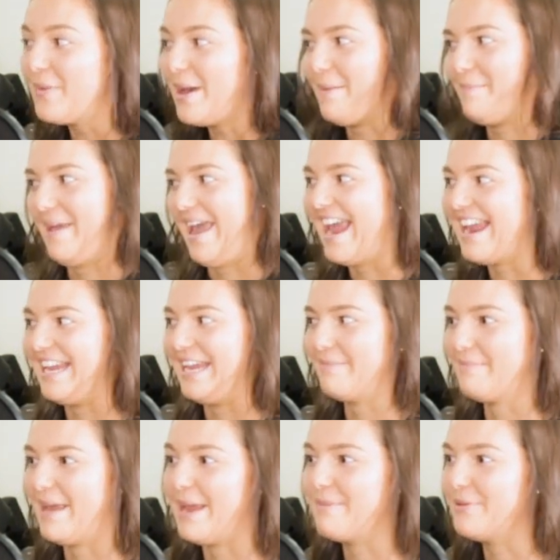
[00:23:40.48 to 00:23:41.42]
are
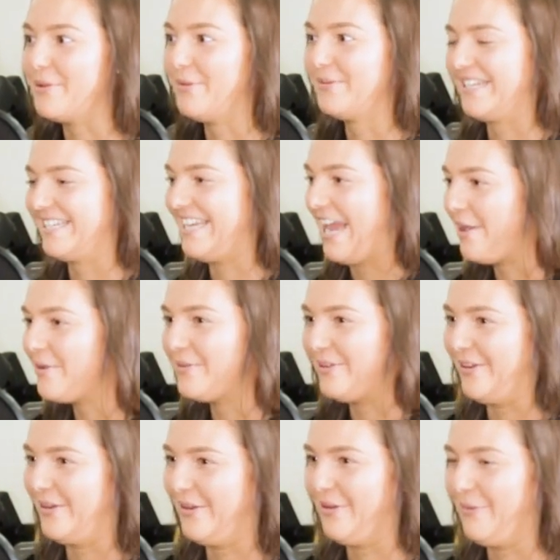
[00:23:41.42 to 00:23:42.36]
paying people to tell
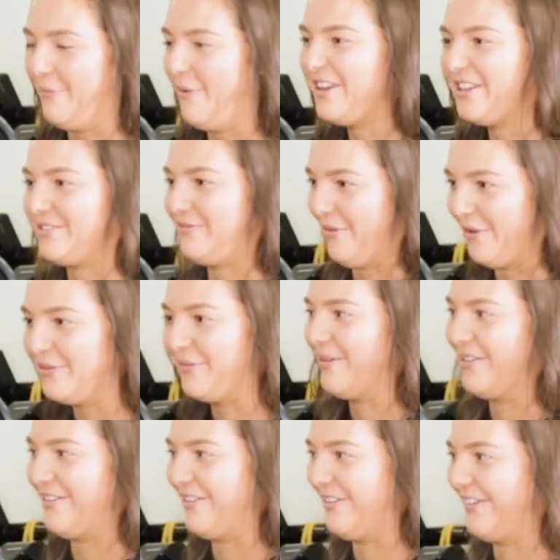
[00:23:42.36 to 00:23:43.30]
you what is wrong
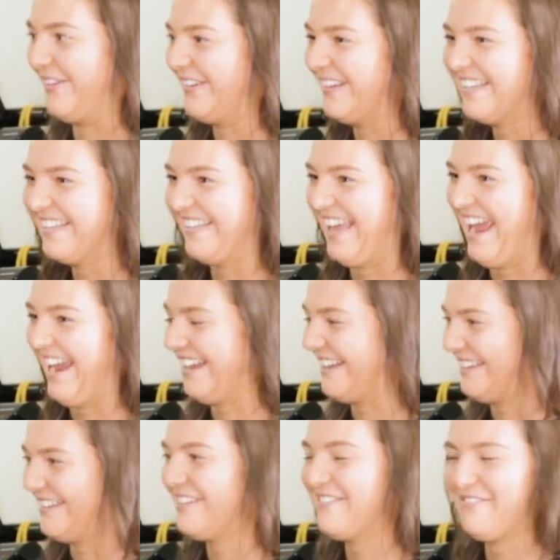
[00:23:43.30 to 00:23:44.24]
with you. Like,
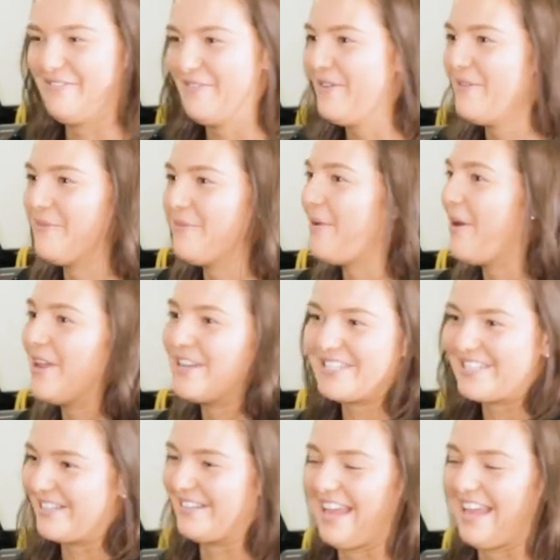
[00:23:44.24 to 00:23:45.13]
what?